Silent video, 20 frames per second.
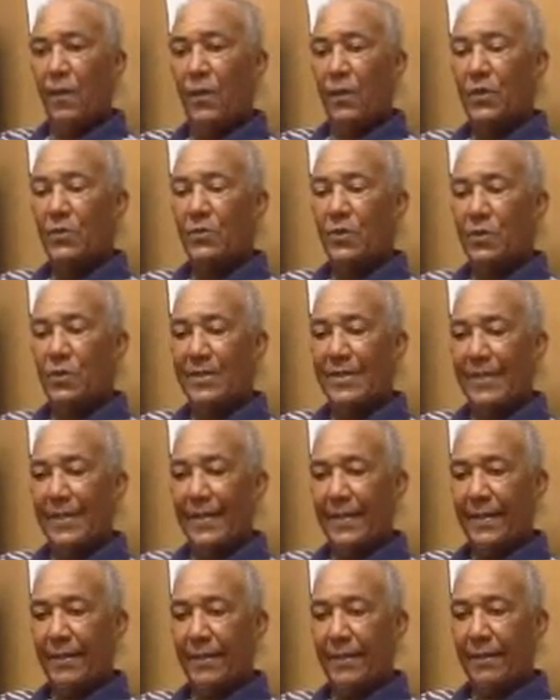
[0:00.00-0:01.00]
which was
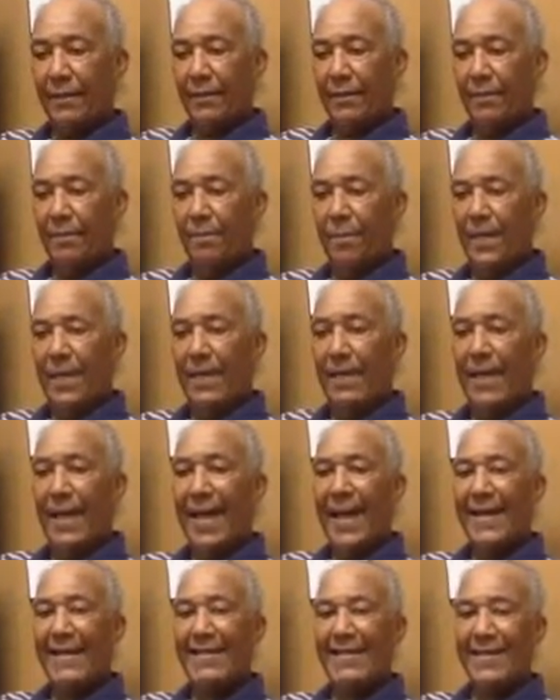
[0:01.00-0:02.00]
mainly
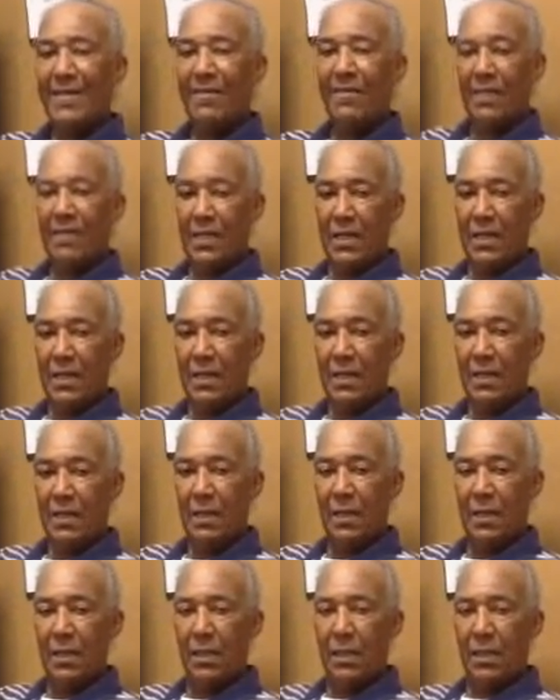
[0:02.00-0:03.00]
activity
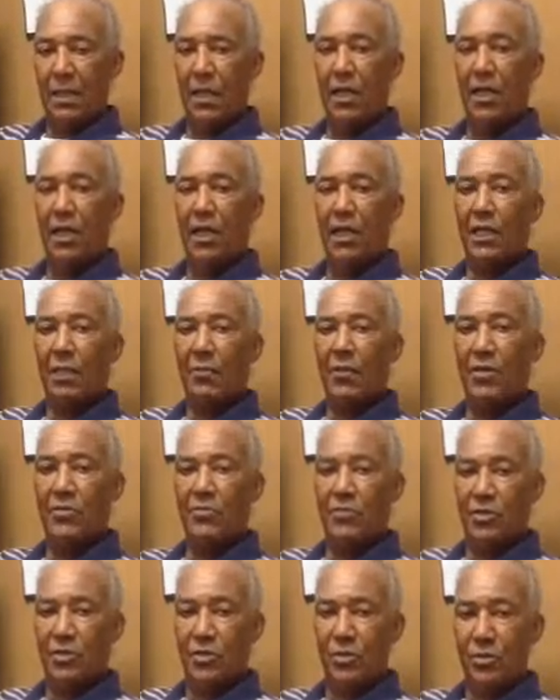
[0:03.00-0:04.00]
in an
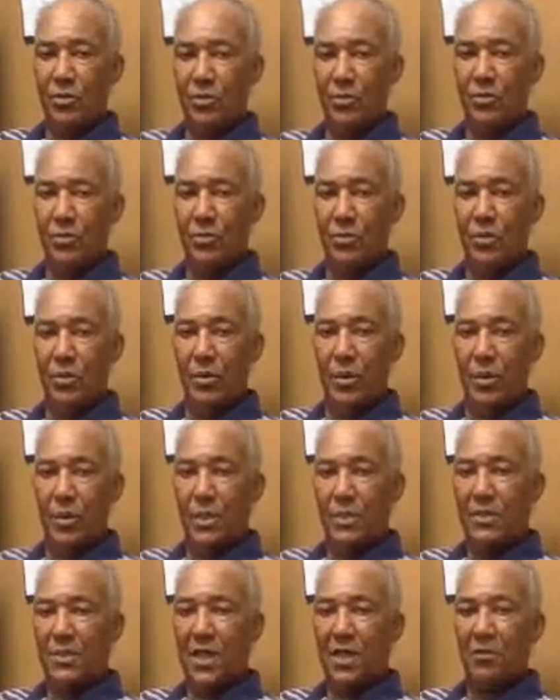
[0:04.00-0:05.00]
elementary school,
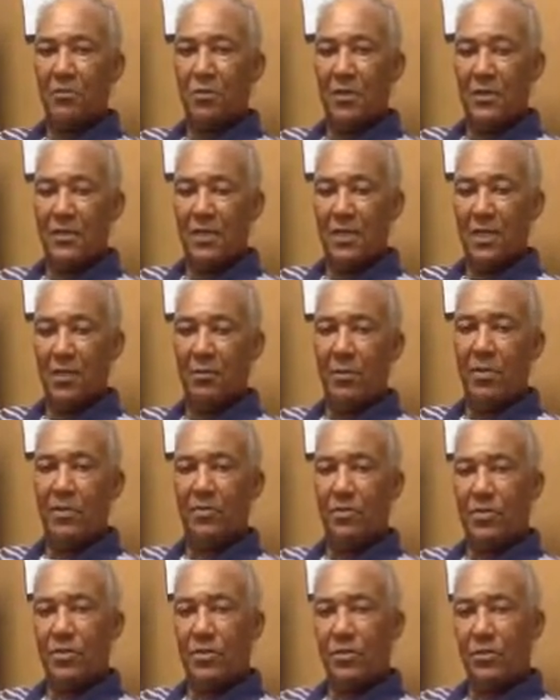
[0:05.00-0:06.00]
Southwest
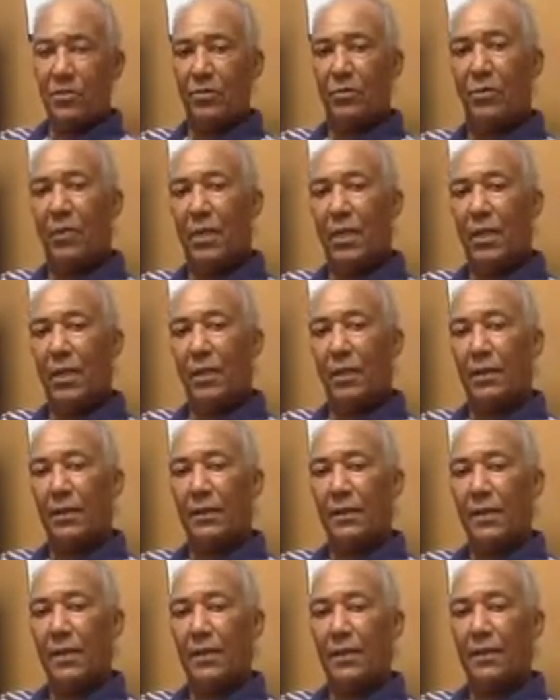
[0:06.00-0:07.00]
Elementary School
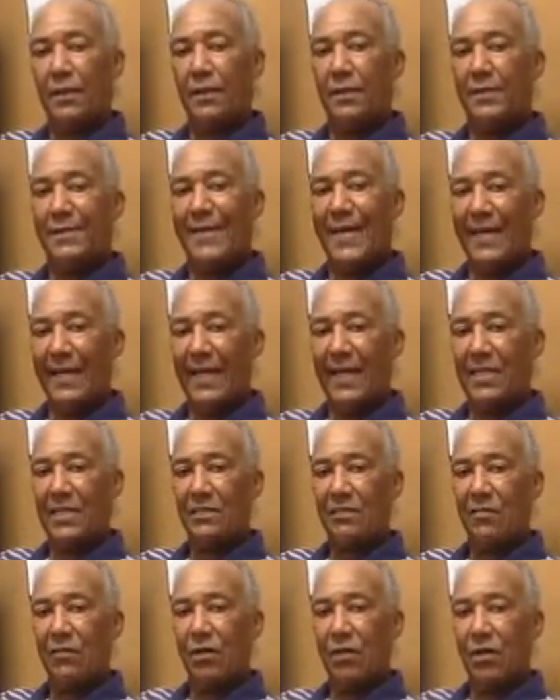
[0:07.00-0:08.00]
in
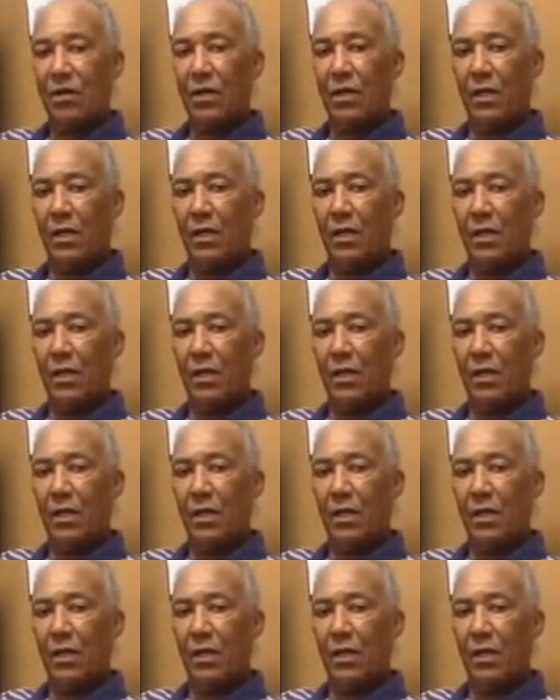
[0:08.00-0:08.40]
Tallahassee, Florida.